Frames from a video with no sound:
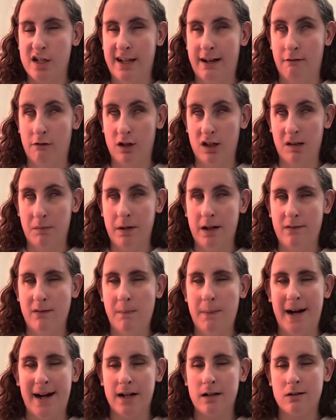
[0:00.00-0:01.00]
Now, a little bit of a
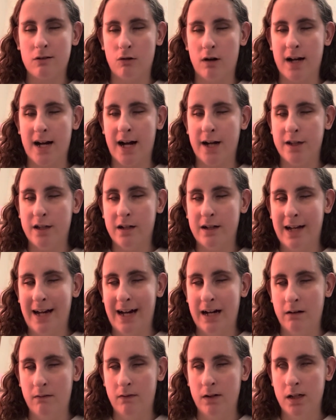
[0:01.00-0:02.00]
backstory. I did
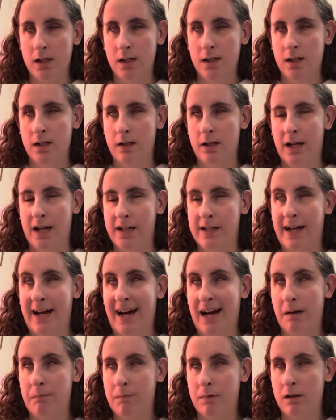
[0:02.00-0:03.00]
have an
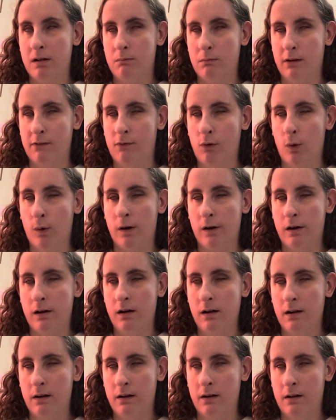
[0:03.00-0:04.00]
app before,